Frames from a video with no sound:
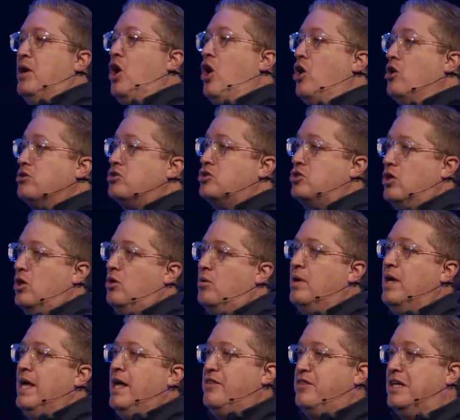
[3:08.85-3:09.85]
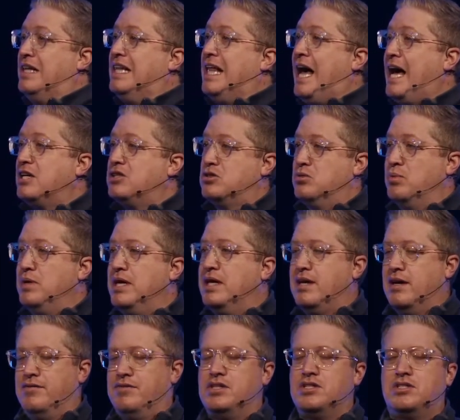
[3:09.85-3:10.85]
But also, the last
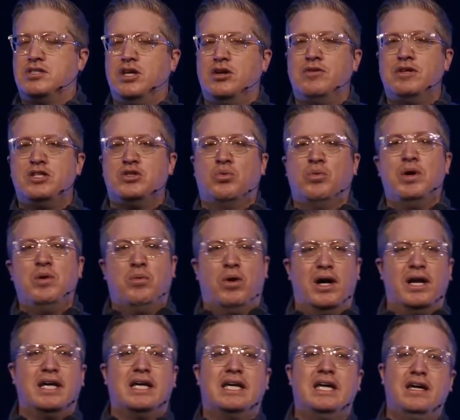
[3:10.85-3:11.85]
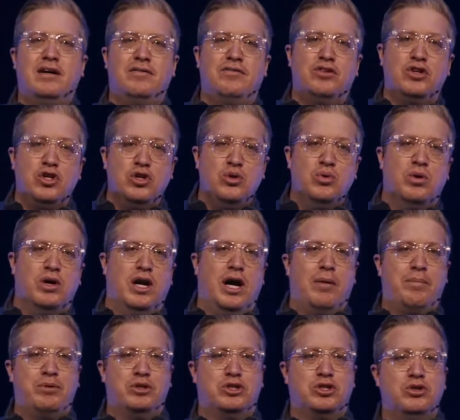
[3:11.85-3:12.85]
week of this series, we want to give you an
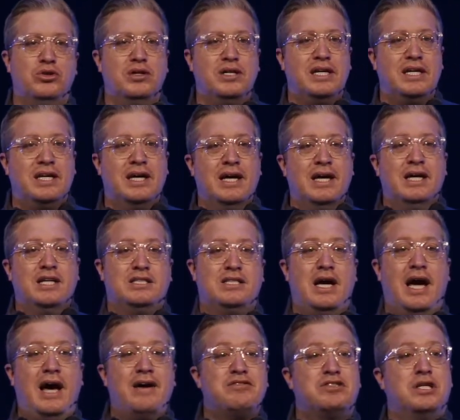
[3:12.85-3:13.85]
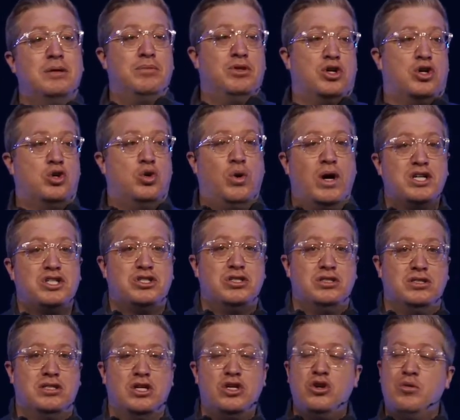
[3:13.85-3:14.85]
opportunity to have some of the
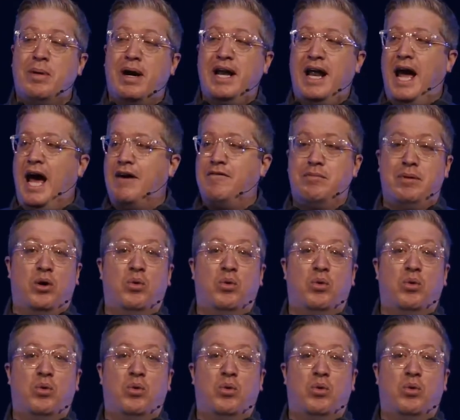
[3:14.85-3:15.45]
questions that you might have